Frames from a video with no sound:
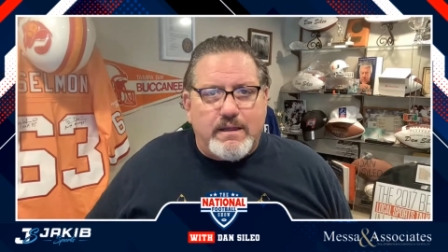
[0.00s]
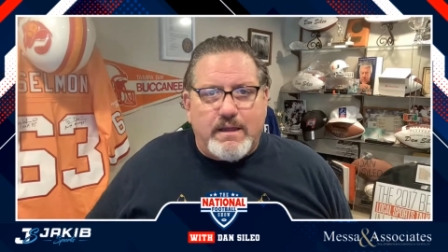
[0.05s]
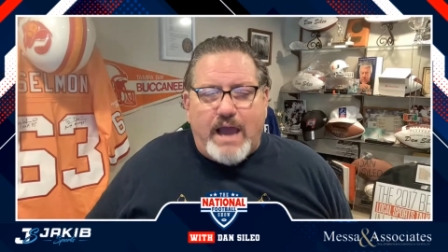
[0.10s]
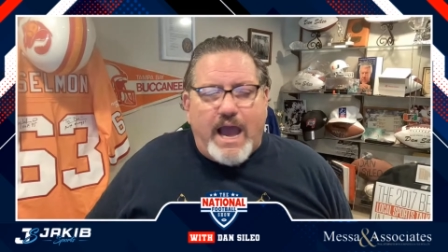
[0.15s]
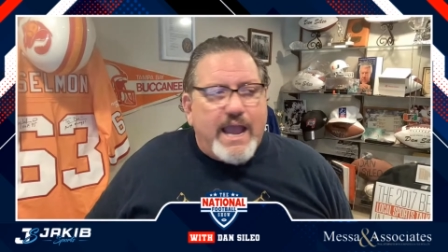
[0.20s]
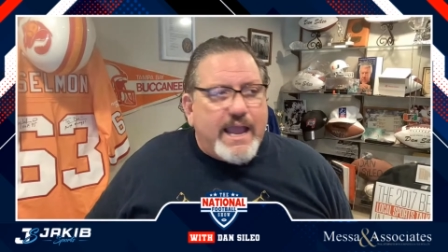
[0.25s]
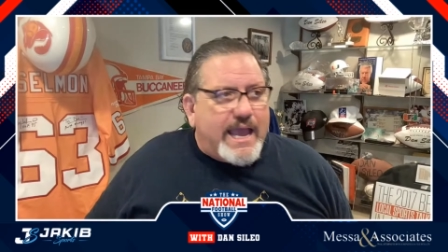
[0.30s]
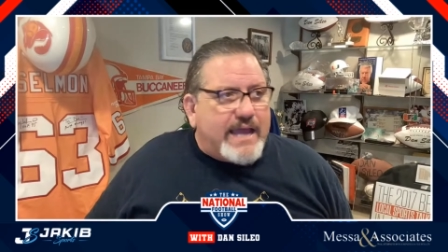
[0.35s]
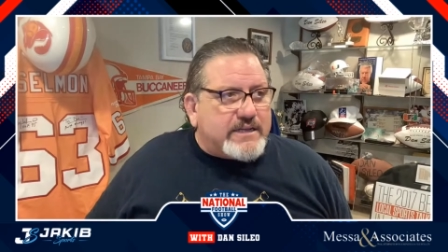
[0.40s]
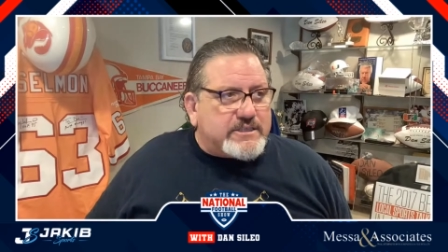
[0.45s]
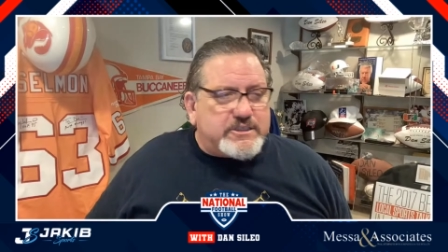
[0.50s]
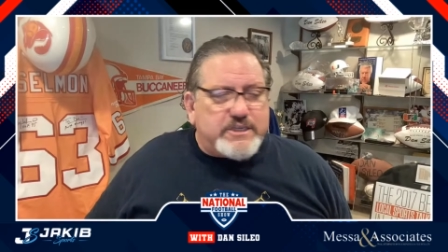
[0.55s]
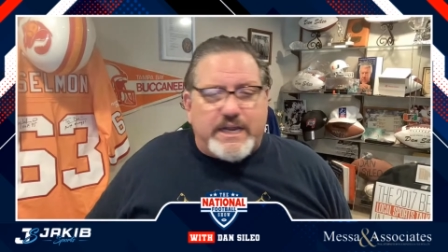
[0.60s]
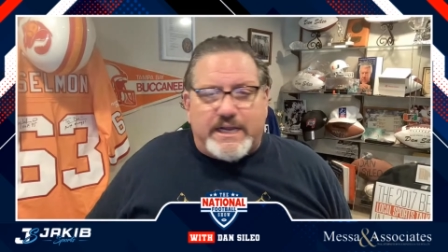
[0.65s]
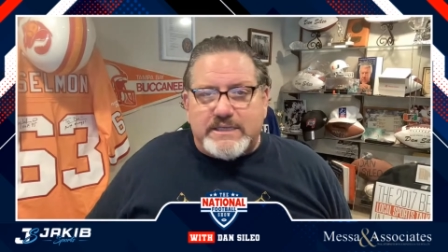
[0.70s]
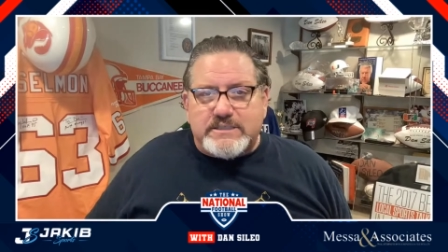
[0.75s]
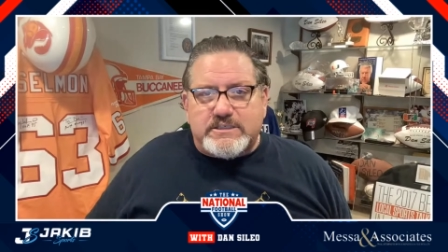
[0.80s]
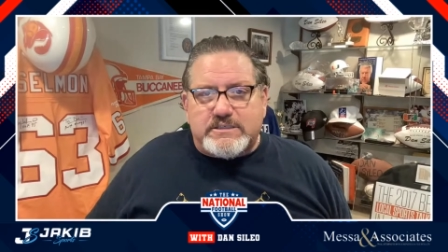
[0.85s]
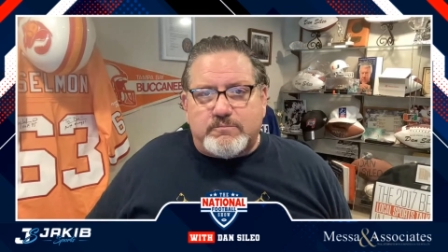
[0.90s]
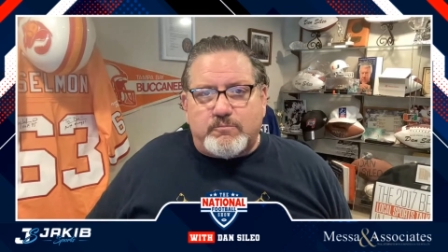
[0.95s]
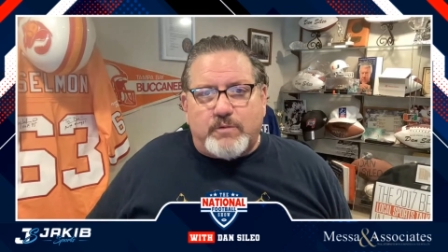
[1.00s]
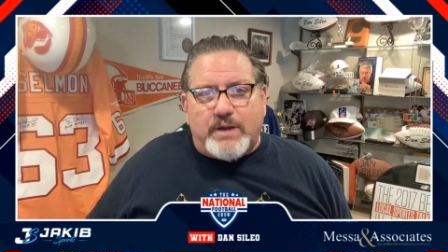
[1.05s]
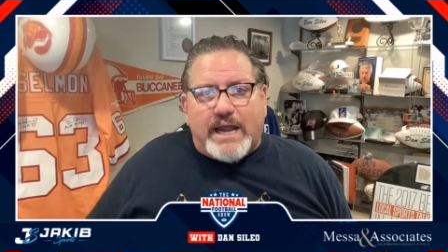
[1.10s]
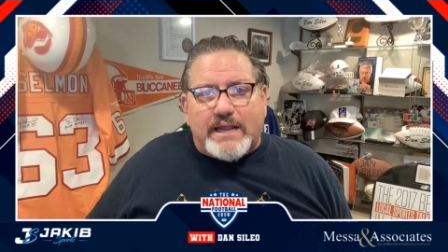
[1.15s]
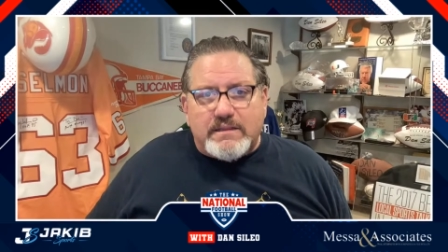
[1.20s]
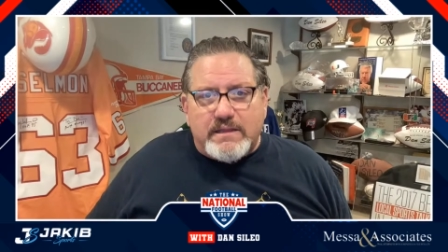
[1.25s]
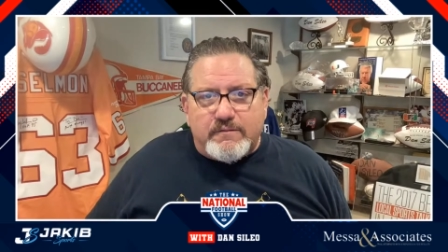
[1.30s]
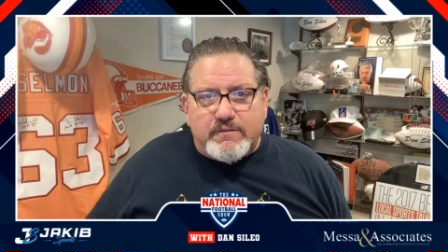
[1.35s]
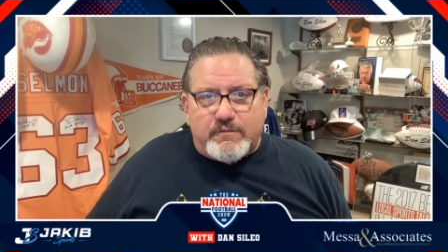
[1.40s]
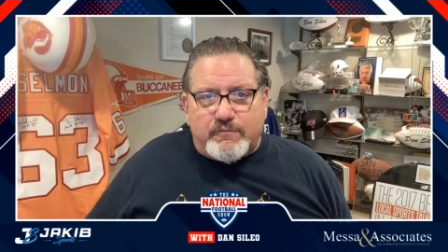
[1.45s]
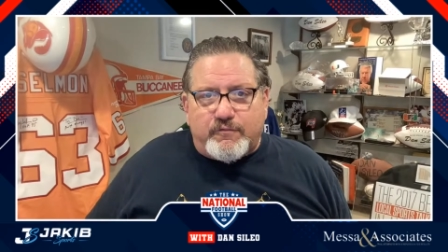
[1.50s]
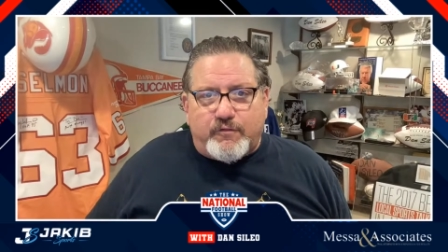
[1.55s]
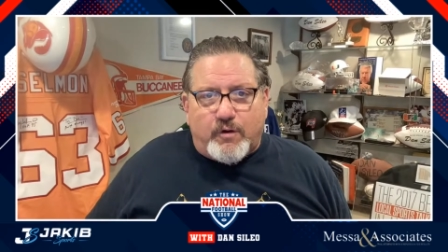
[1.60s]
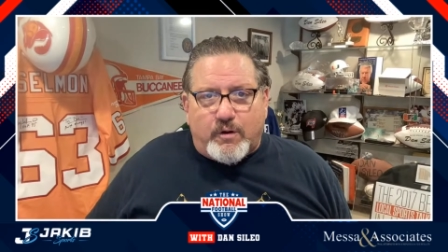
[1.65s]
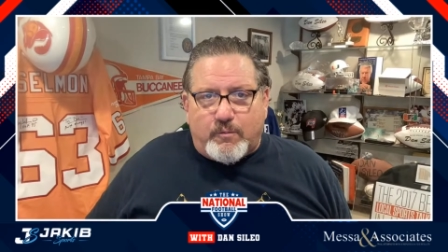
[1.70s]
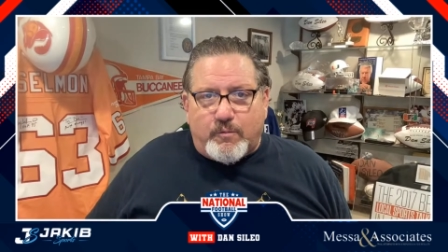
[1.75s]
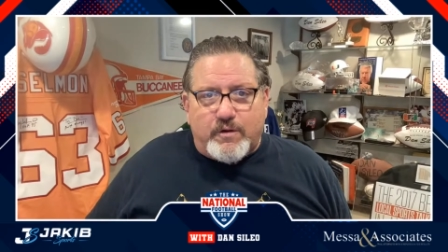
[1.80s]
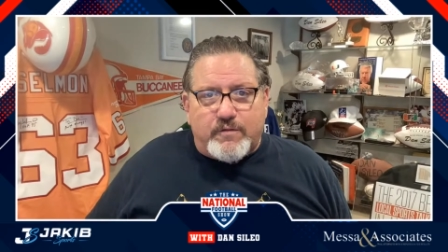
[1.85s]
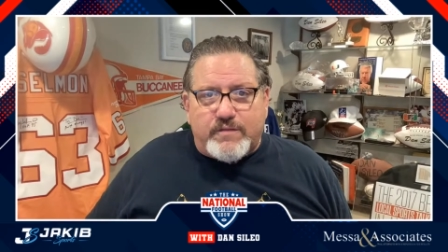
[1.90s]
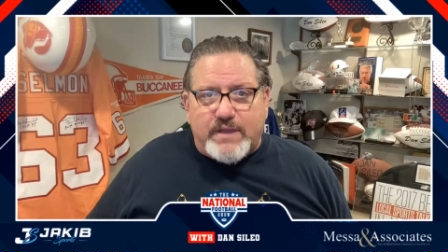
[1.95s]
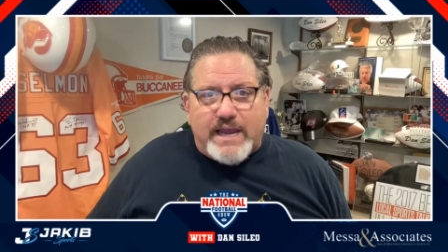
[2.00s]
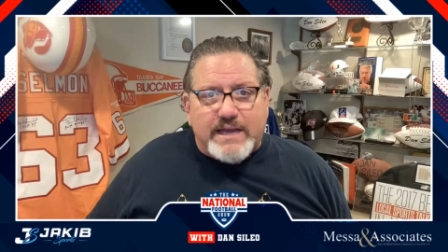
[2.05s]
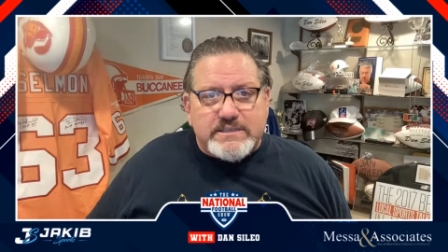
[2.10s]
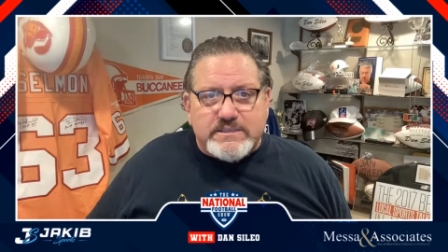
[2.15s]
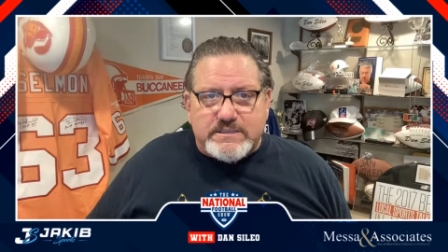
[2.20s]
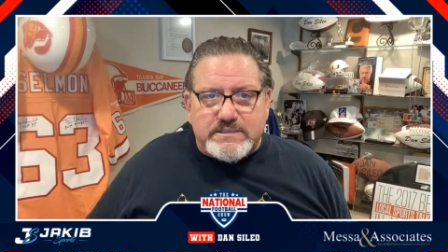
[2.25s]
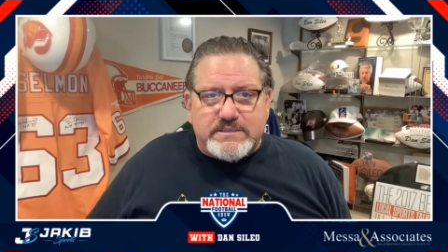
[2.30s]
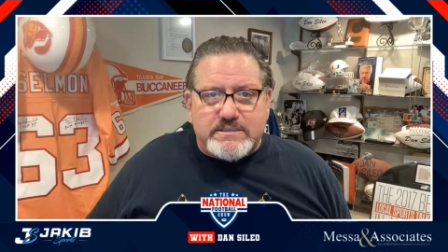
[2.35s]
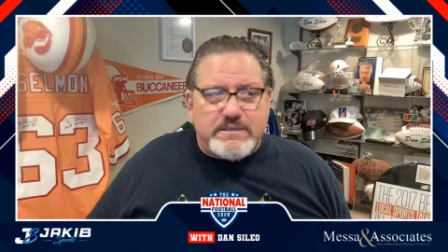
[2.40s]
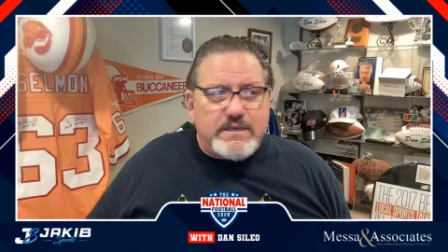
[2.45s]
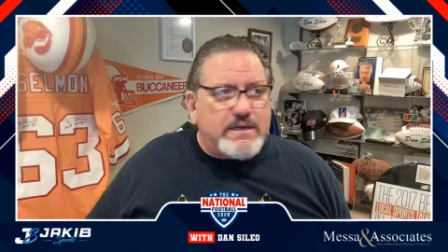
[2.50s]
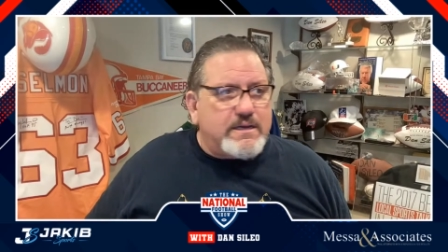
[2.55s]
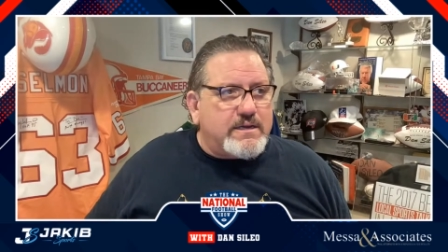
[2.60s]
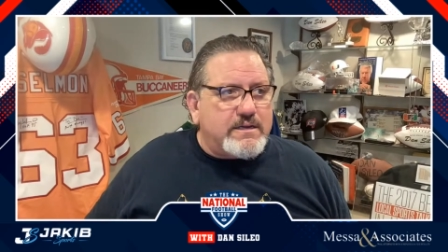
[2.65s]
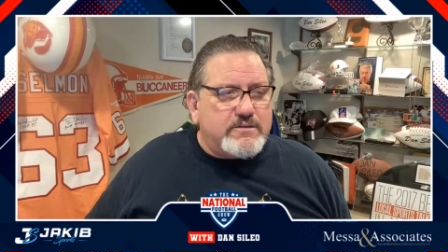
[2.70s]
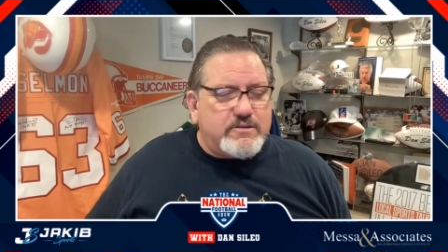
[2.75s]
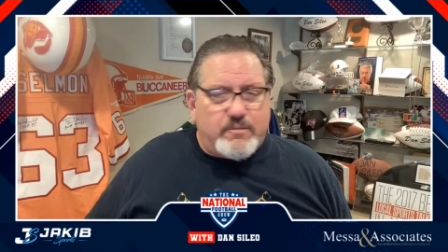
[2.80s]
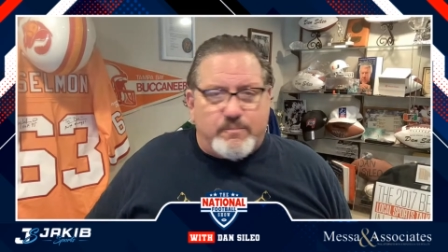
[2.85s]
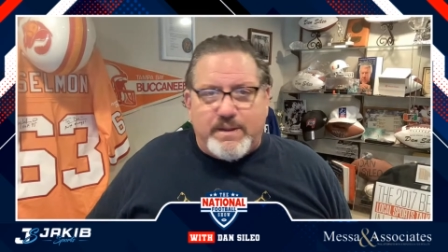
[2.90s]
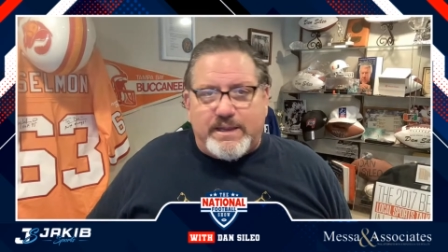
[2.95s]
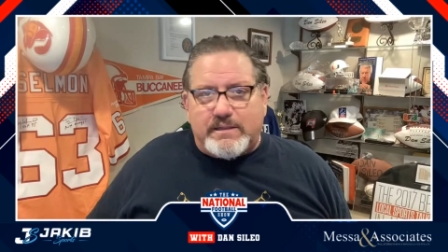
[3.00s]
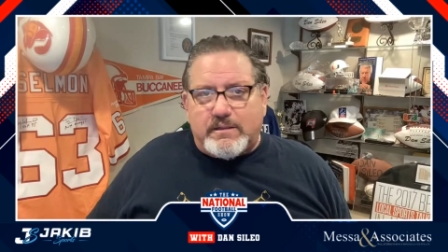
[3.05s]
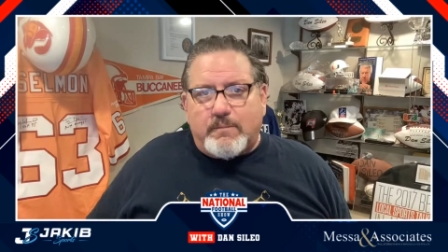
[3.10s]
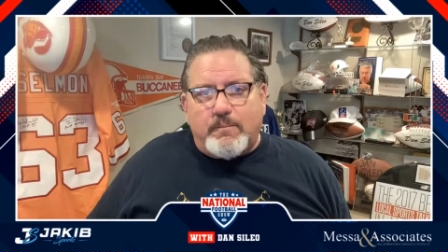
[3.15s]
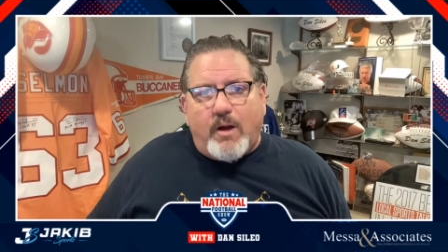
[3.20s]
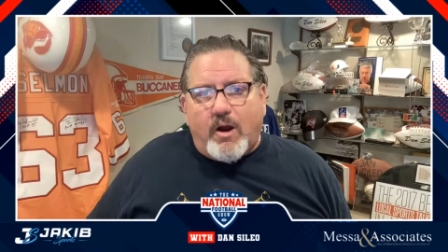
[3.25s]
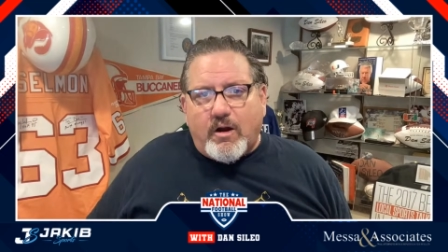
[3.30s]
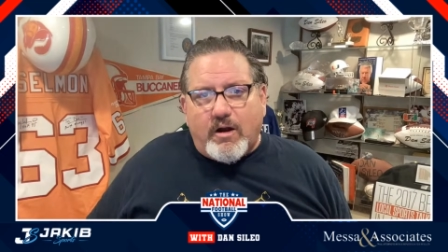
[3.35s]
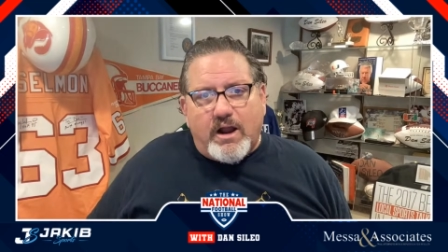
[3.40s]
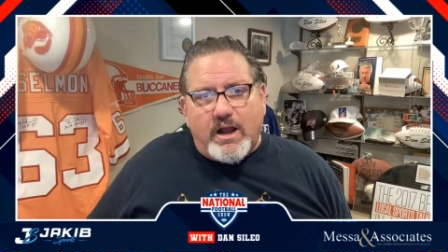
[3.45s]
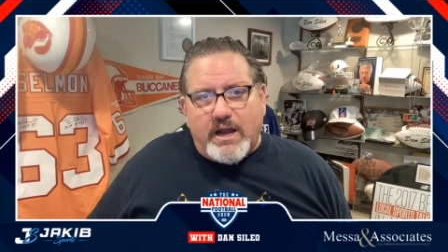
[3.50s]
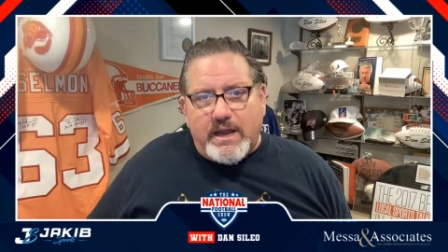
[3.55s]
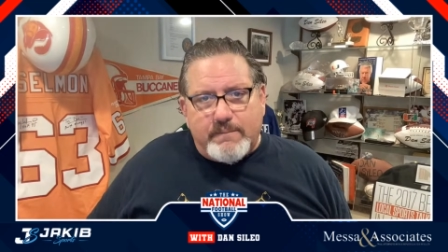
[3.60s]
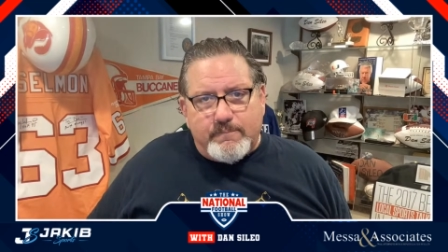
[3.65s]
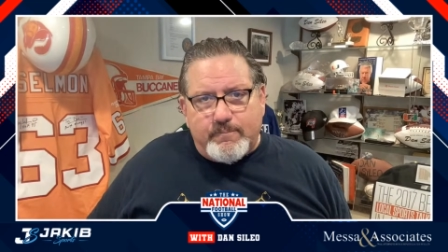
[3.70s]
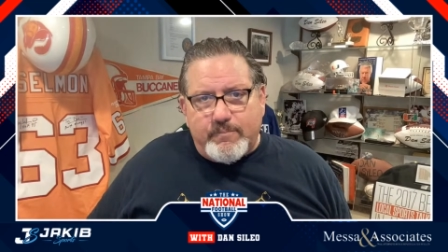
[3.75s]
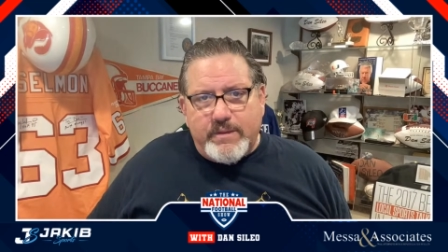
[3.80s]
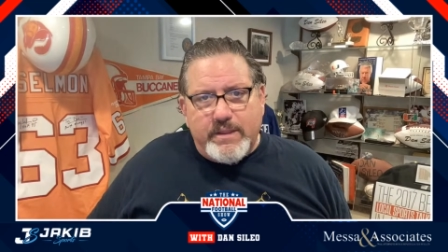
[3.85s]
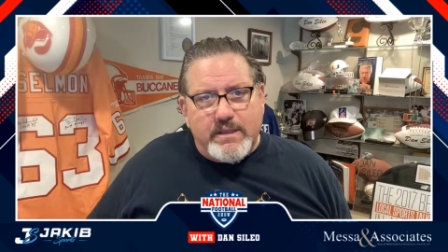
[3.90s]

I had a chance when I lived in Fort Worth, Texas, to meet Lamar Hunt,